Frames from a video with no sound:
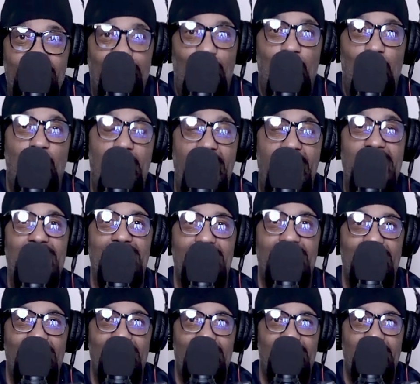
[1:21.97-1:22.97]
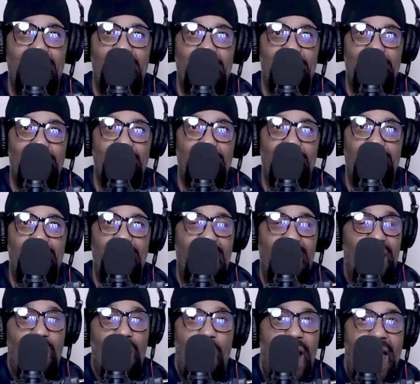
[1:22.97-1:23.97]
way. They don't
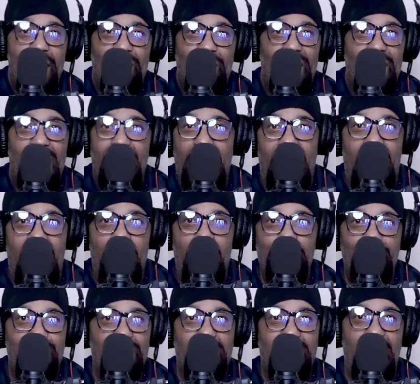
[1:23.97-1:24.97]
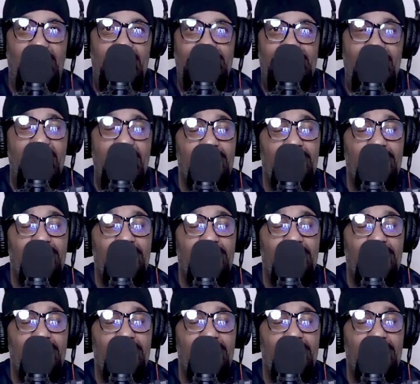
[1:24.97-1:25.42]
have a lot of options like that.